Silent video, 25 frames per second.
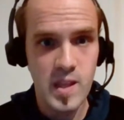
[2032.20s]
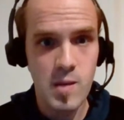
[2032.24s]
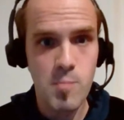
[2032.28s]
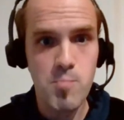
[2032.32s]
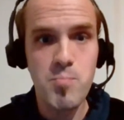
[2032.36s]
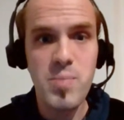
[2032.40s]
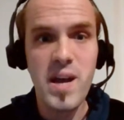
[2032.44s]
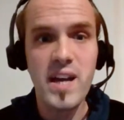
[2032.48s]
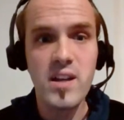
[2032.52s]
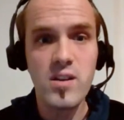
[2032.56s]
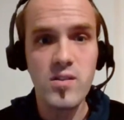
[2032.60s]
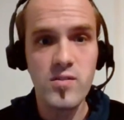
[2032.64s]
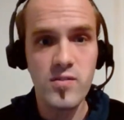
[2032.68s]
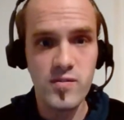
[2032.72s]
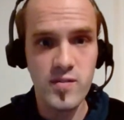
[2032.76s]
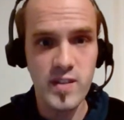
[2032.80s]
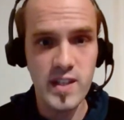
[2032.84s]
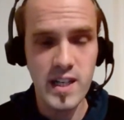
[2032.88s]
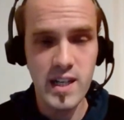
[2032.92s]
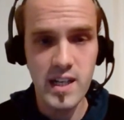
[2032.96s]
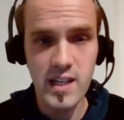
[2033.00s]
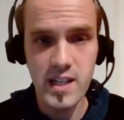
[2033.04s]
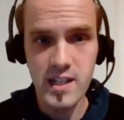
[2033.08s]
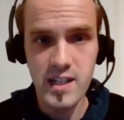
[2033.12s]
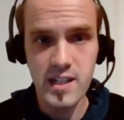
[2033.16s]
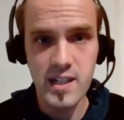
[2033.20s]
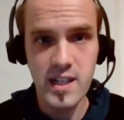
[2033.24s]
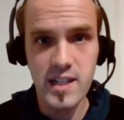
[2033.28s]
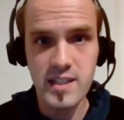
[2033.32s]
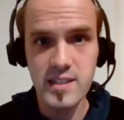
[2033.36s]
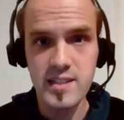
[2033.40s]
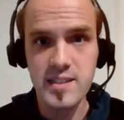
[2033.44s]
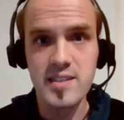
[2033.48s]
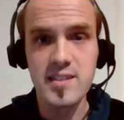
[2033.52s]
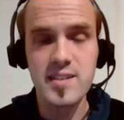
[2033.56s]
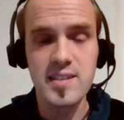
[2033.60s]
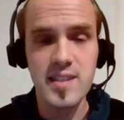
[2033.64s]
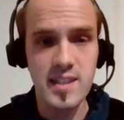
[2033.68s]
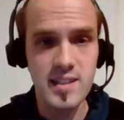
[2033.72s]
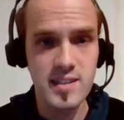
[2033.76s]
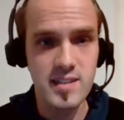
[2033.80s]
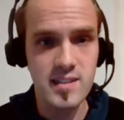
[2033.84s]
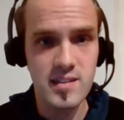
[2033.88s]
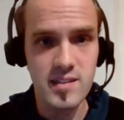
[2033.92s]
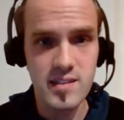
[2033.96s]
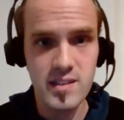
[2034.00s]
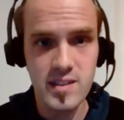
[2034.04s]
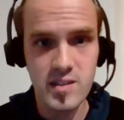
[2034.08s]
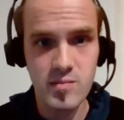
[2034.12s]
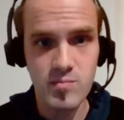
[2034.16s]
Pedophilia and
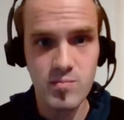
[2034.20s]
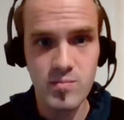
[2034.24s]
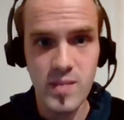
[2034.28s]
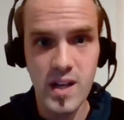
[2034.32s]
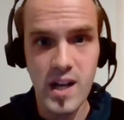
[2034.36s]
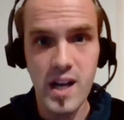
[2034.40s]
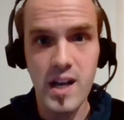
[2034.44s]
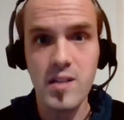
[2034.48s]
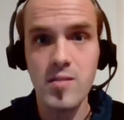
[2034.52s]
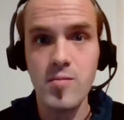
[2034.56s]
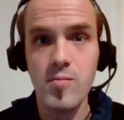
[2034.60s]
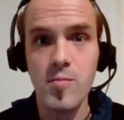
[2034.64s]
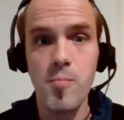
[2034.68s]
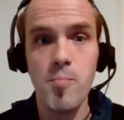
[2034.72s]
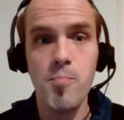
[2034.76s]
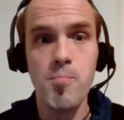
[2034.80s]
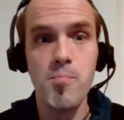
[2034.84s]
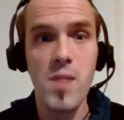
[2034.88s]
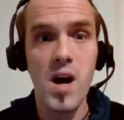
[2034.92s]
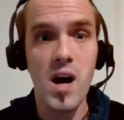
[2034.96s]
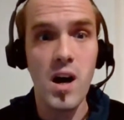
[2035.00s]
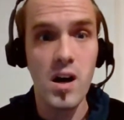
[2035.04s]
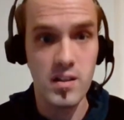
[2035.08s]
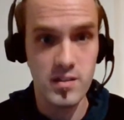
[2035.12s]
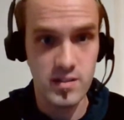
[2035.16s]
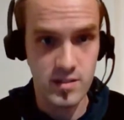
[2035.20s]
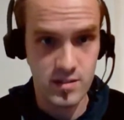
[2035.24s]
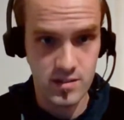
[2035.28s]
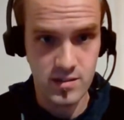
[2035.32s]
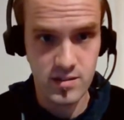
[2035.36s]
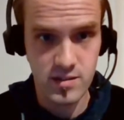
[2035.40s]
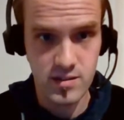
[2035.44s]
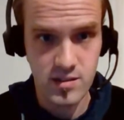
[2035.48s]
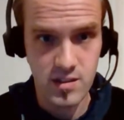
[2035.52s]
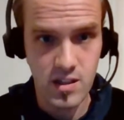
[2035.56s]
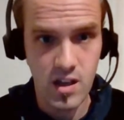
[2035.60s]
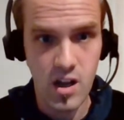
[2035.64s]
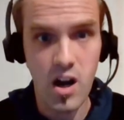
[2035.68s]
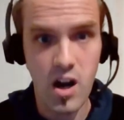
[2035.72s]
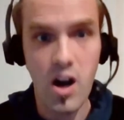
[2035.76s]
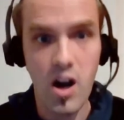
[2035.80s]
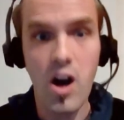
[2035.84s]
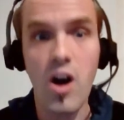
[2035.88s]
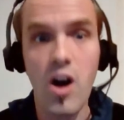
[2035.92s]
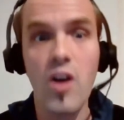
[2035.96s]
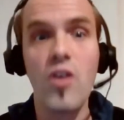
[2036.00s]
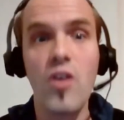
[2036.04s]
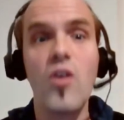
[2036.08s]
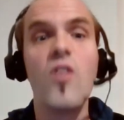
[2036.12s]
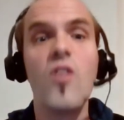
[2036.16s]
Satanism and masks
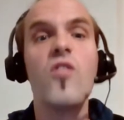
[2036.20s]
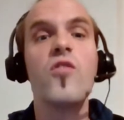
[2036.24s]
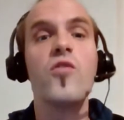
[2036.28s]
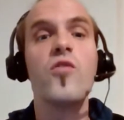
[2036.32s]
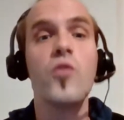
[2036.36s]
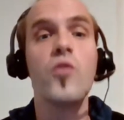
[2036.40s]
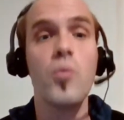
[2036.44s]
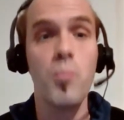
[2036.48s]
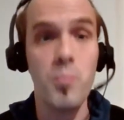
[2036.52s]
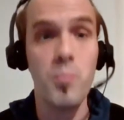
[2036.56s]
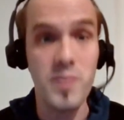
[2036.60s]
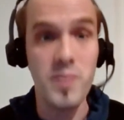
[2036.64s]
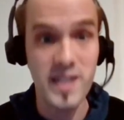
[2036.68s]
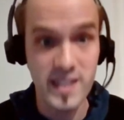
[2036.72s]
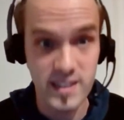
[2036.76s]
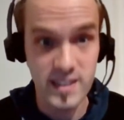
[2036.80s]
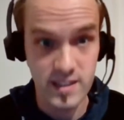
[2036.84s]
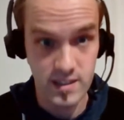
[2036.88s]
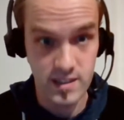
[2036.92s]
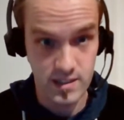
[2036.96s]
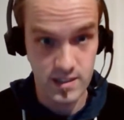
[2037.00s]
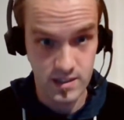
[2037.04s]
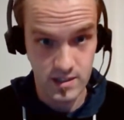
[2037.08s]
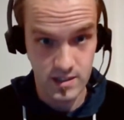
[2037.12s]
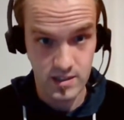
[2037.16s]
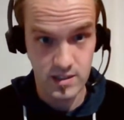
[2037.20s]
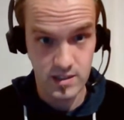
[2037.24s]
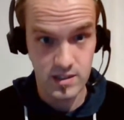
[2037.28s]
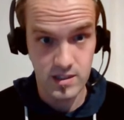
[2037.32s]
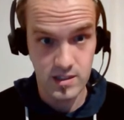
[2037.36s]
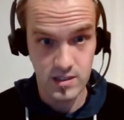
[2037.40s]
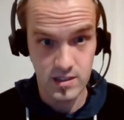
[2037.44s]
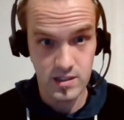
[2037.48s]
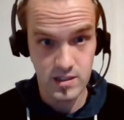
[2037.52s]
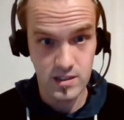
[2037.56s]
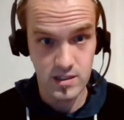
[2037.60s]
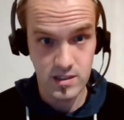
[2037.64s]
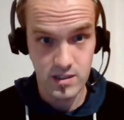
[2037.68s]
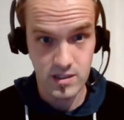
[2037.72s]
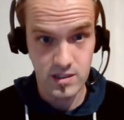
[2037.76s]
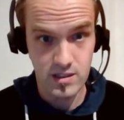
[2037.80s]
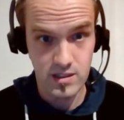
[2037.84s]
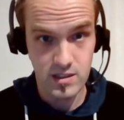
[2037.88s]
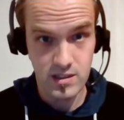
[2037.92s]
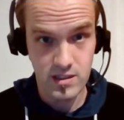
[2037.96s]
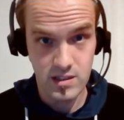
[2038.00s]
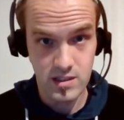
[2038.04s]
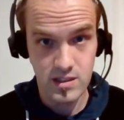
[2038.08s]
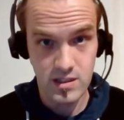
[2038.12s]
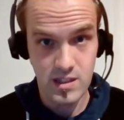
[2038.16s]
are forbidden.
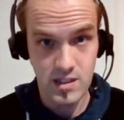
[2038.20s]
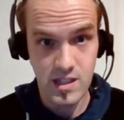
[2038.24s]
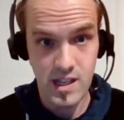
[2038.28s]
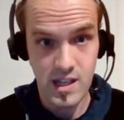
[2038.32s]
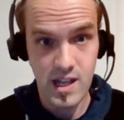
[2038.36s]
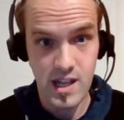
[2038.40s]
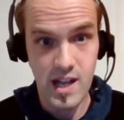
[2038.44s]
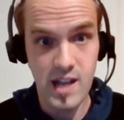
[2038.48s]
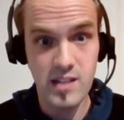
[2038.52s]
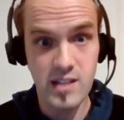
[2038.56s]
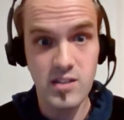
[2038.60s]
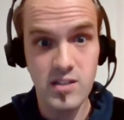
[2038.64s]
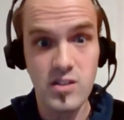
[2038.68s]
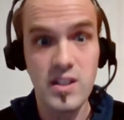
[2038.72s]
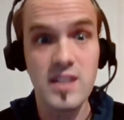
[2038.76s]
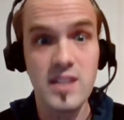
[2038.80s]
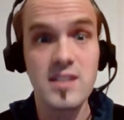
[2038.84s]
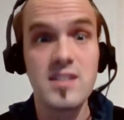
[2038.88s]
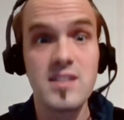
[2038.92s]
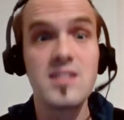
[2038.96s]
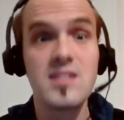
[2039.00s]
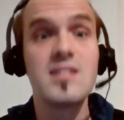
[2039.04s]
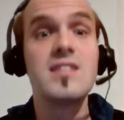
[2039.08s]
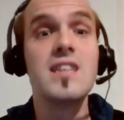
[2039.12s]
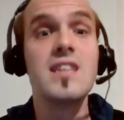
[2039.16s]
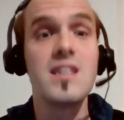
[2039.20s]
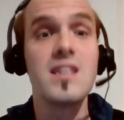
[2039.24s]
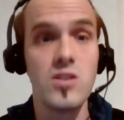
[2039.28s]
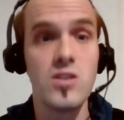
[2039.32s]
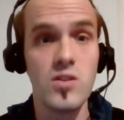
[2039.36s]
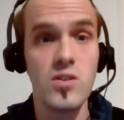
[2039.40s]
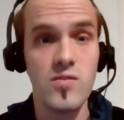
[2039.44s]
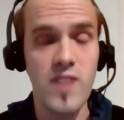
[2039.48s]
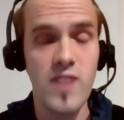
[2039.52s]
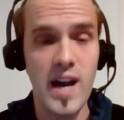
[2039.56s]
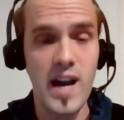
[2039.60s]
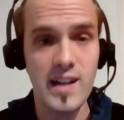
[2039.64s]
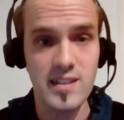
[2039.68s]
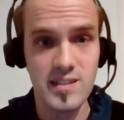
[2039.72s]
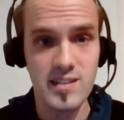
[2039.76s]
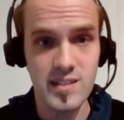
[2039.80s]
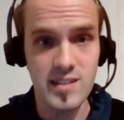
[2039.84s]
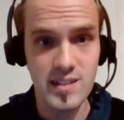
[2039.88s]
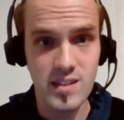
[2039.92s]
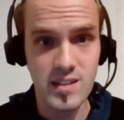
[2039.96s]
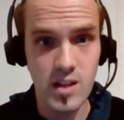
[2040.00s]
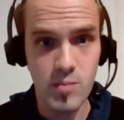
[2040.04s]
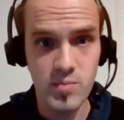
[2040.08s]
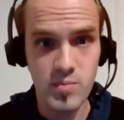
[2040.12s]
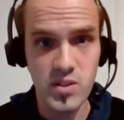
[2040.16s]
And you can stick your
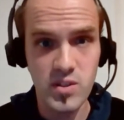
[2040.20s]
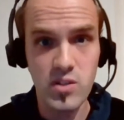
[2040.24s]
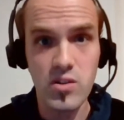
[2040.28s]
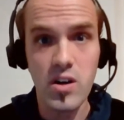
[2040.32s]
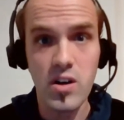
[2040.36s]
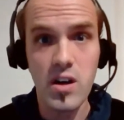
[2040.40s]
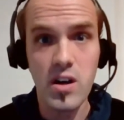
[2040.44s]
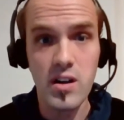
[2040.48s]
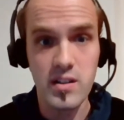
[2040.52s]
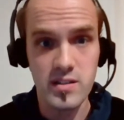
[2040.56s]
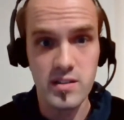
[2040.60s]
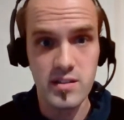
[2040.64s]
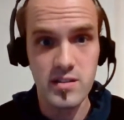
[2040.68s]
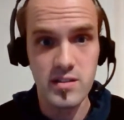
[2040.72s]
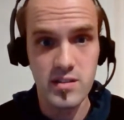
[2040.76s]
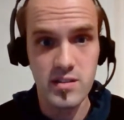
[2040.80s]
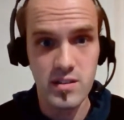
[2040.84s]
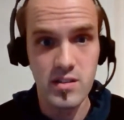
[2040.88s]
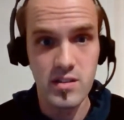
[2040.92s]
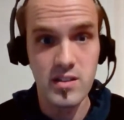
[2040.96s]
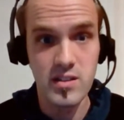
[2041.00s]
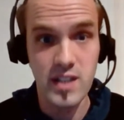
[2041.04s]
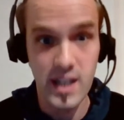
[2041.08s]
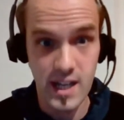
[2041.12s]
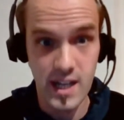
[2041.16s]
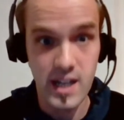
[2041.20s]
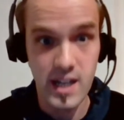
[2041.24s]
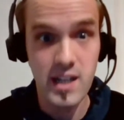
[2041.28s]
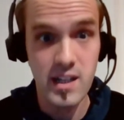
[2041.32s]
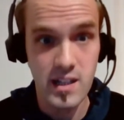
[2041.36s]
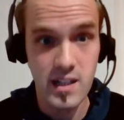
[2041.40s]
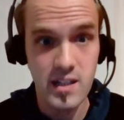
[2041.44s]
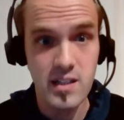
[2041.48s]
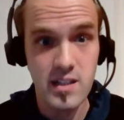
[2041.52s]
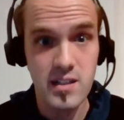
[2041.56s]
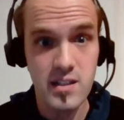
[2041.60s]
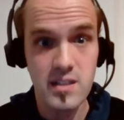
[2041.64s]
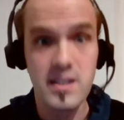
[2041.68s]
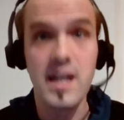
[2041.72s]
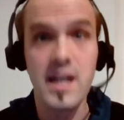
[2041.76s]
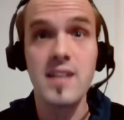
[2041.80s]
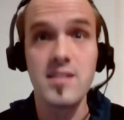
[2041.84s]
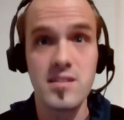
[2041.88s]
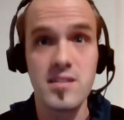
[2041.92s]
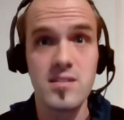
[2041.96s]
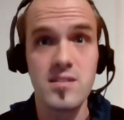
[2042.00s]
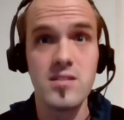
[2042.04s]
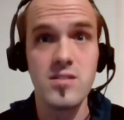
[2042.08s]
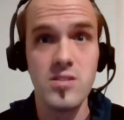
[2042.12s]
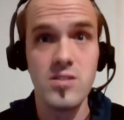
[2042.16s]
vaccine up your ass, okay?
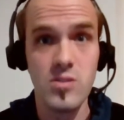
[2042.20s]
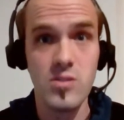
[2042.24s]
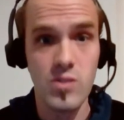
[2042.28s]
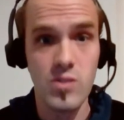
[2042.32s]
That's the new